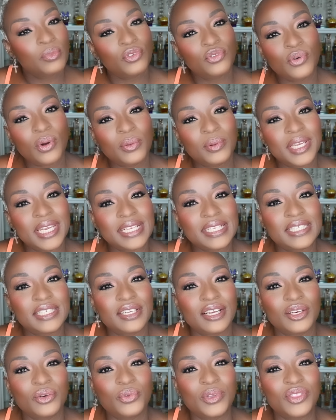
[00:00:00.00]
before we get
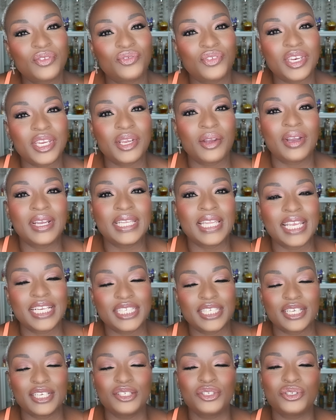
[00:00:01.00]
started with the video, I'd
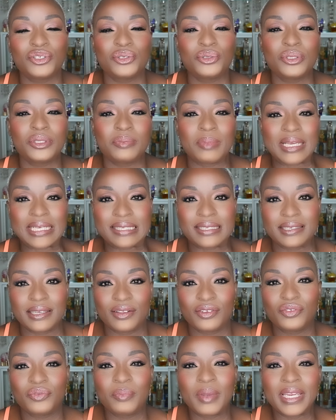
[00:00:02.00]
like to introduce
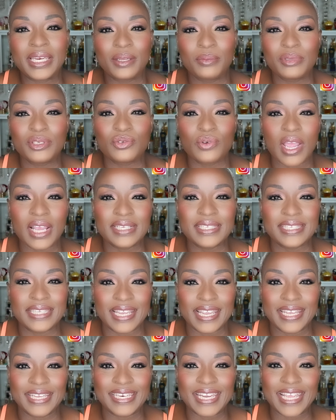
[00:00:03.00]
myself. My name is
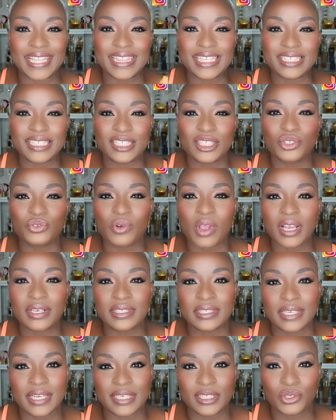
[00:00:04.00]
Roxanne and this is
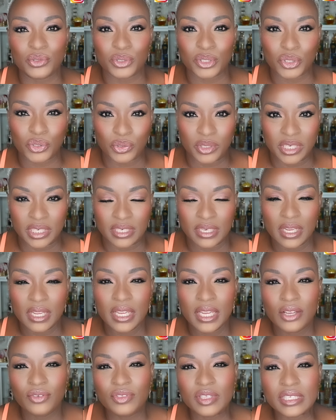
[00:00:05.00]
Roxanne's Retreat.
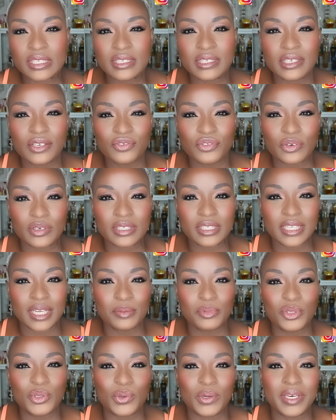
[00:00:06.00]
If this is your first
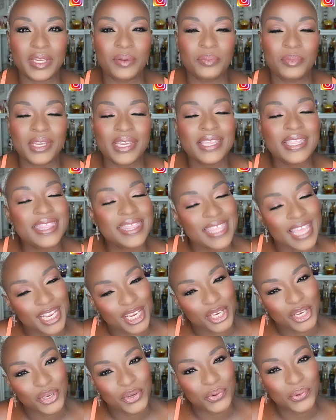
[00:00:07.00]
time joining me,
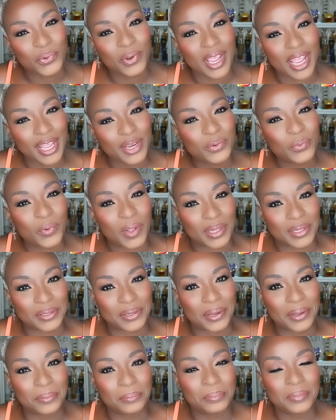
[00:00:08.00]
thank you and
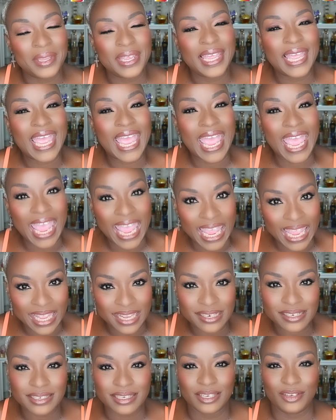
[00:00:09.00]
welcome.
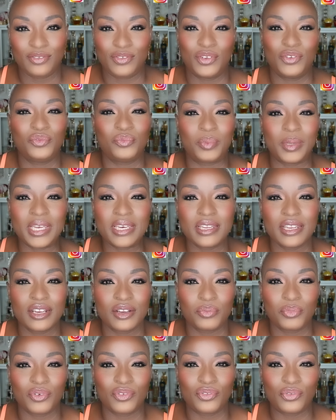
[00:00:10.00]
And if you've been
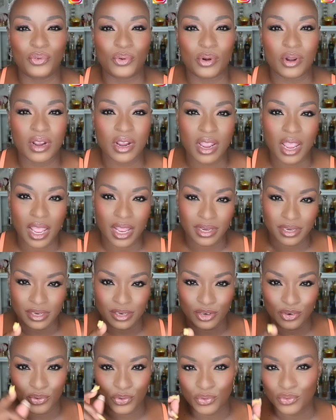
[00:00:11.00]
here before
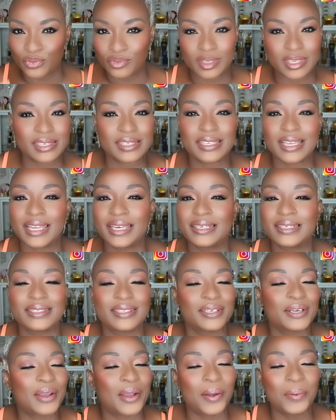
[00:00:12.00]
and you've decided
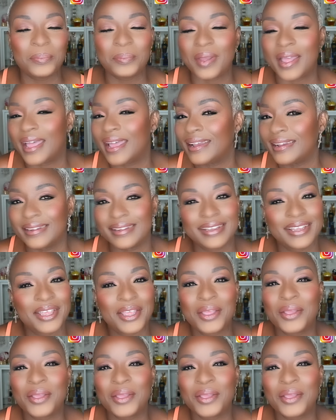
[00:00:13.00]
to come back,